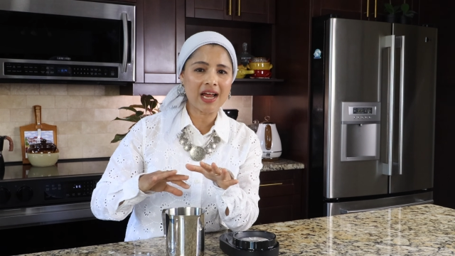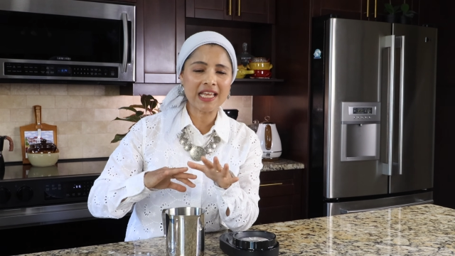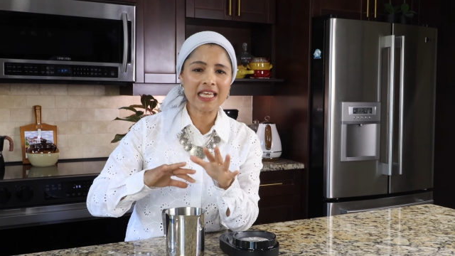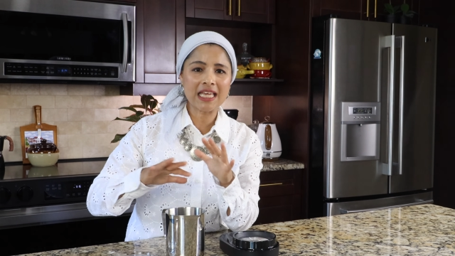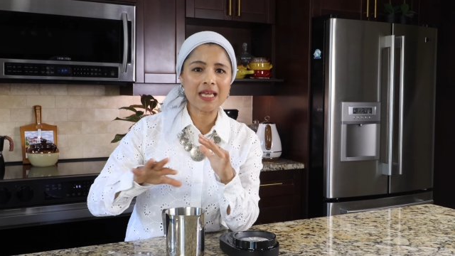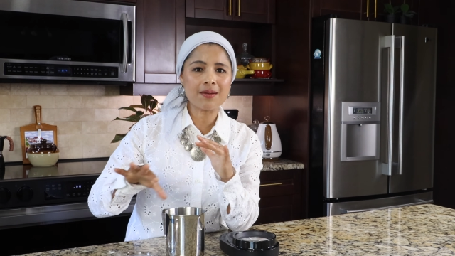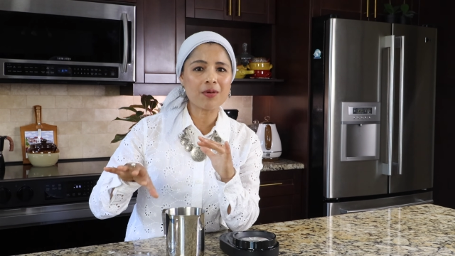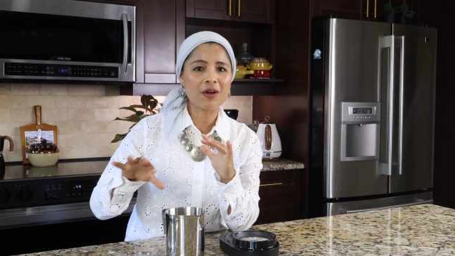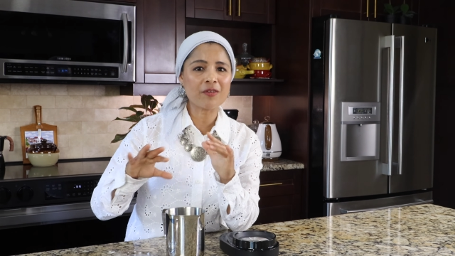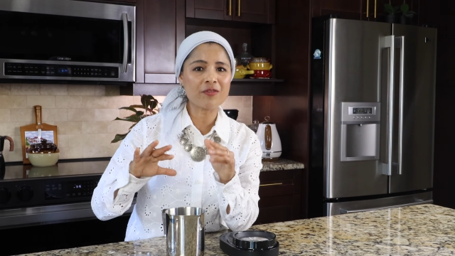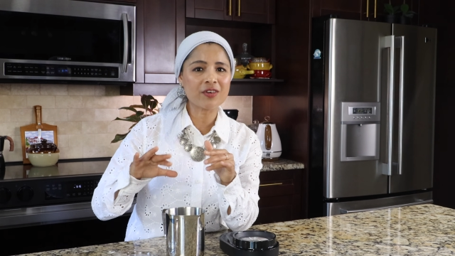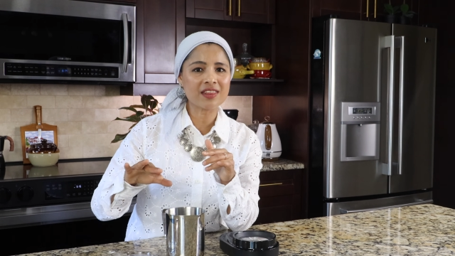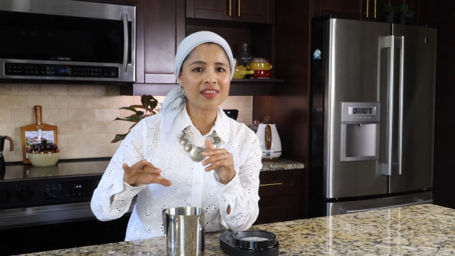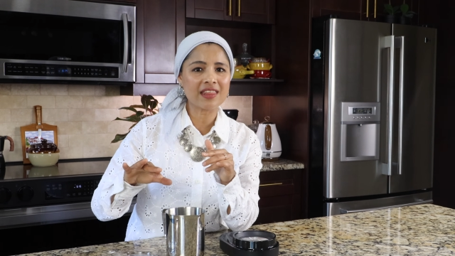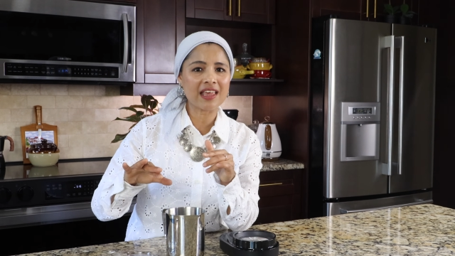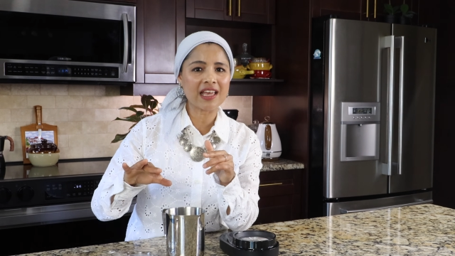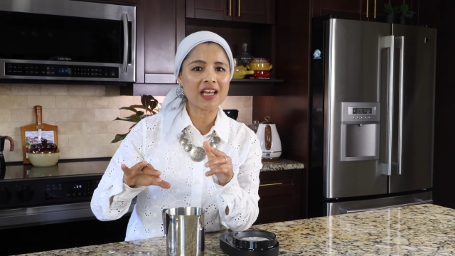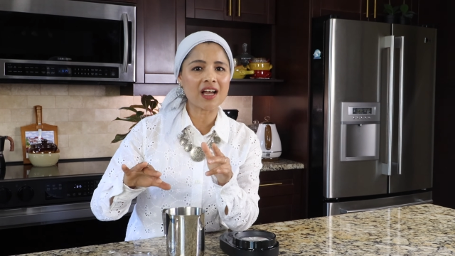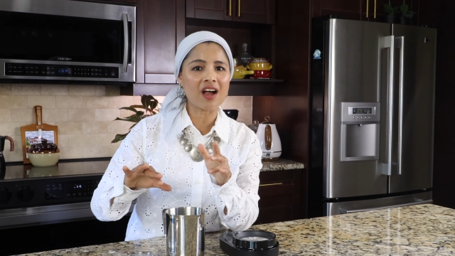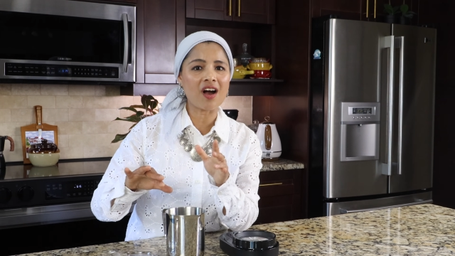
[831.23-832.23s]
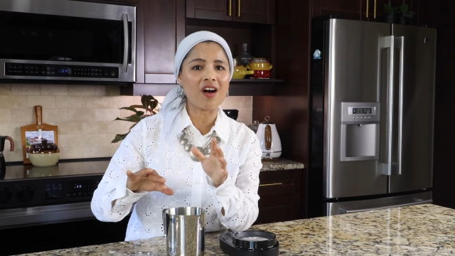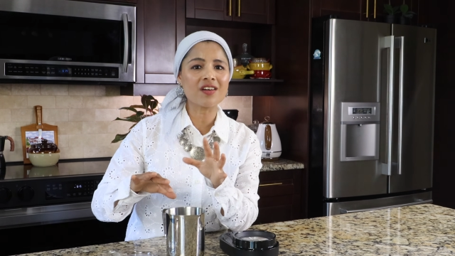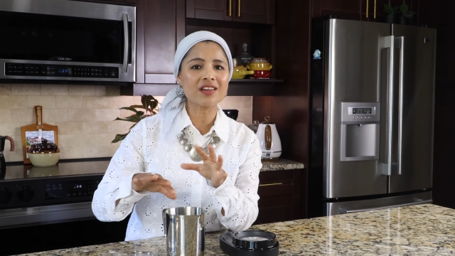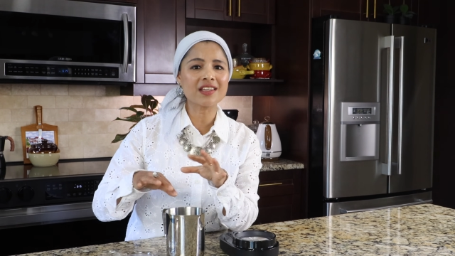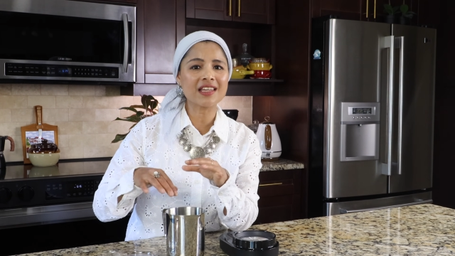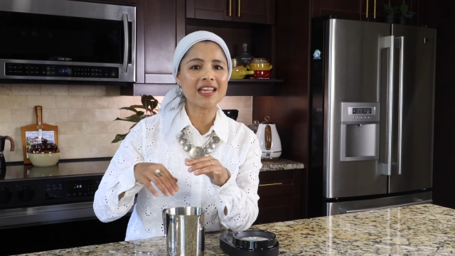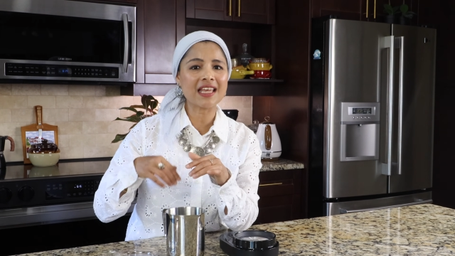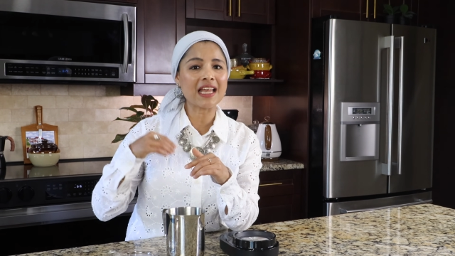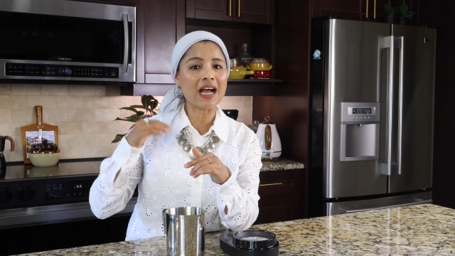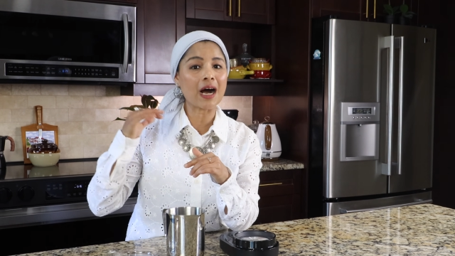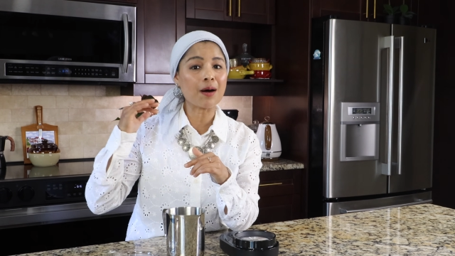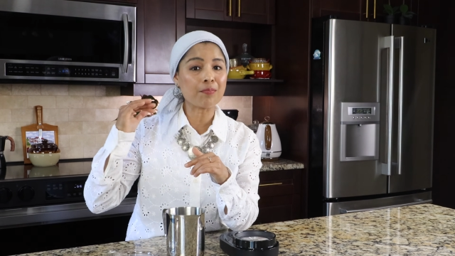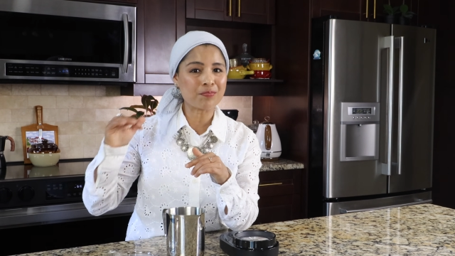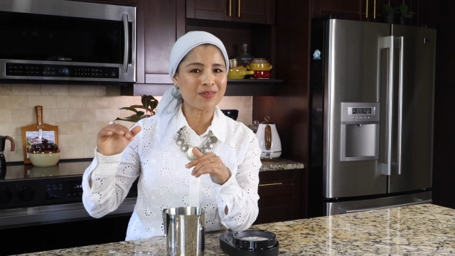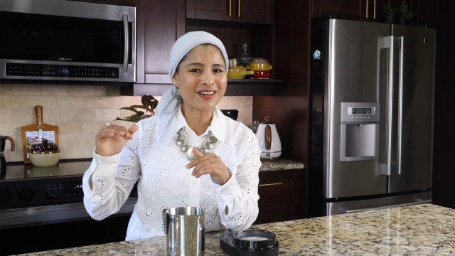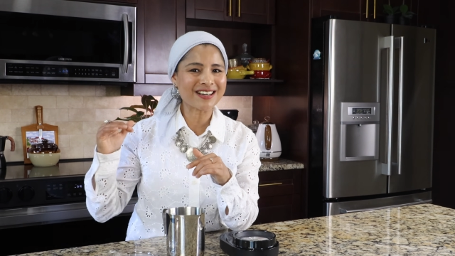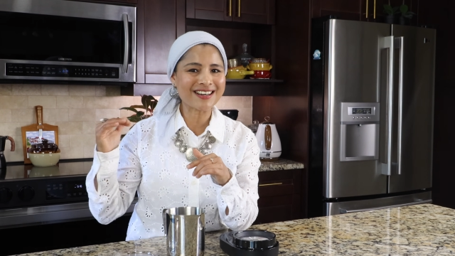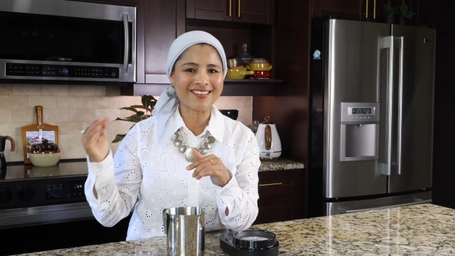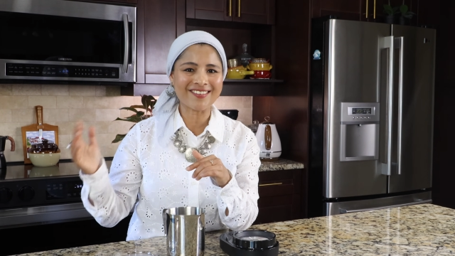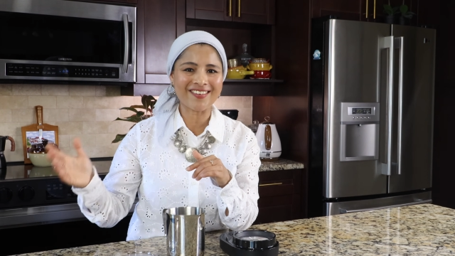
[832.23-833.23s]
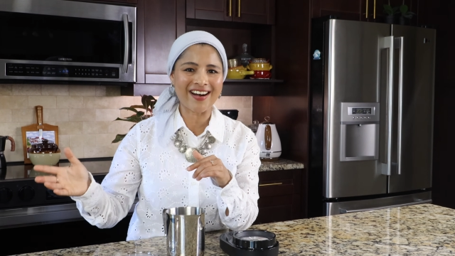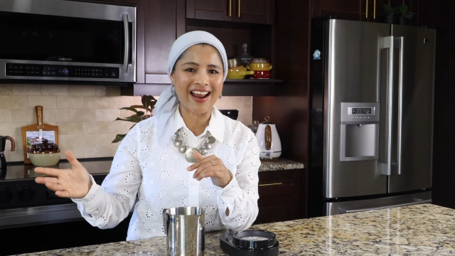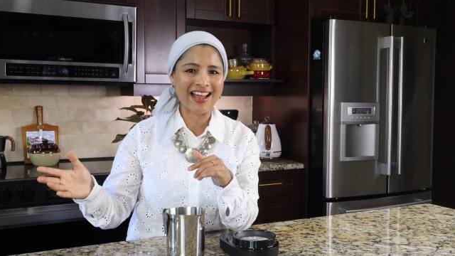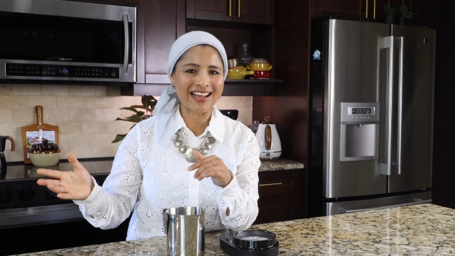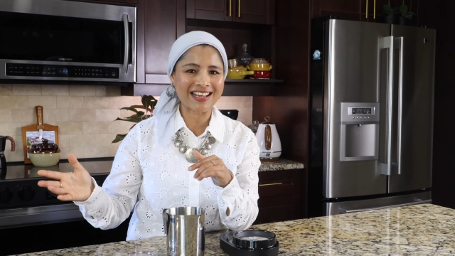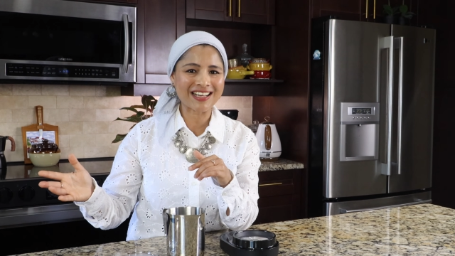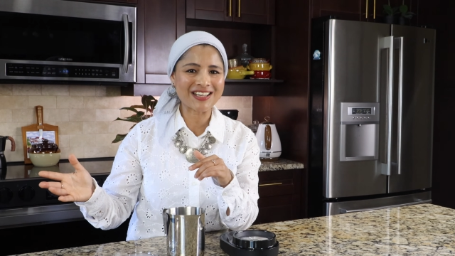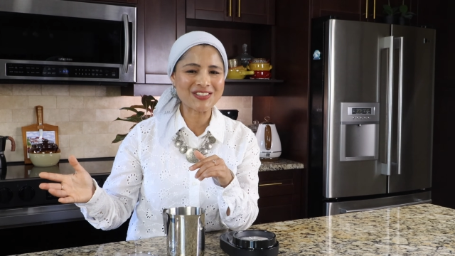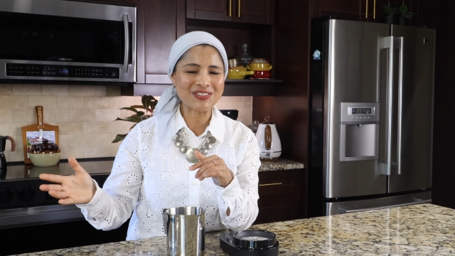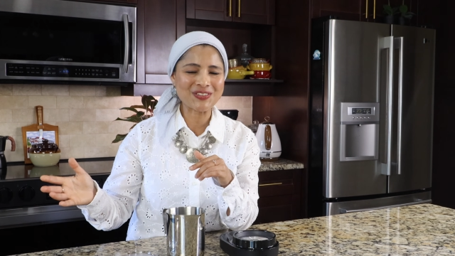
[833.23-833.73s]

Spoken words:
I keep everything on the upper rack.